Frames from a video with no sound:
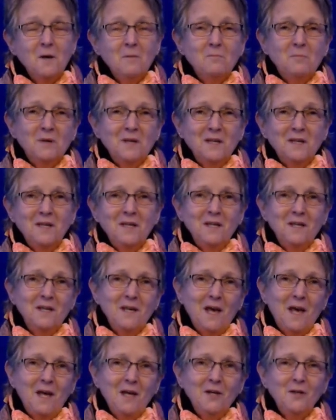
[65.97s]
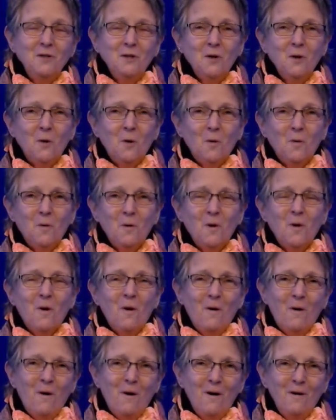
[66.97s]
B E A U
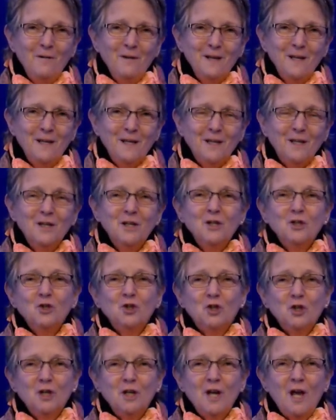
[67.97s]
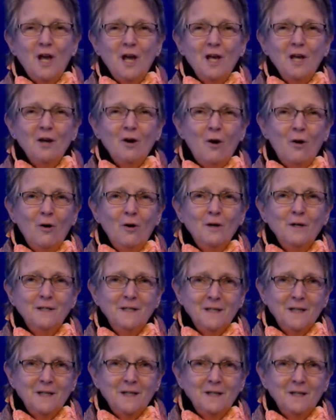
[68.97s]
R E G A R
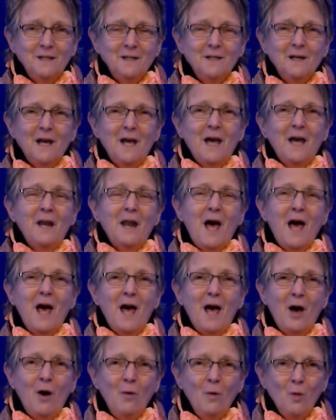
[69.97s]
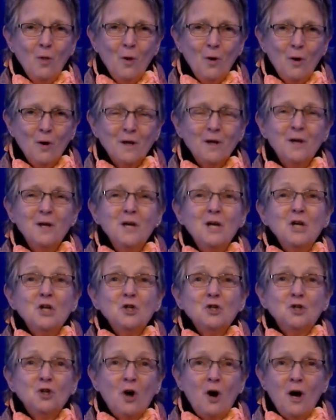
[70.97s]
D at
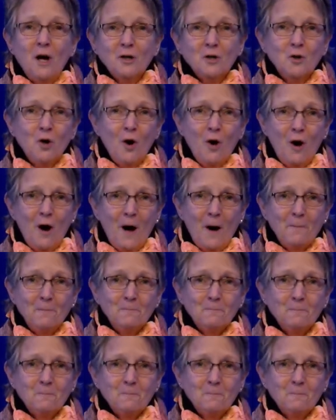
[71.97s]
Outlook.com.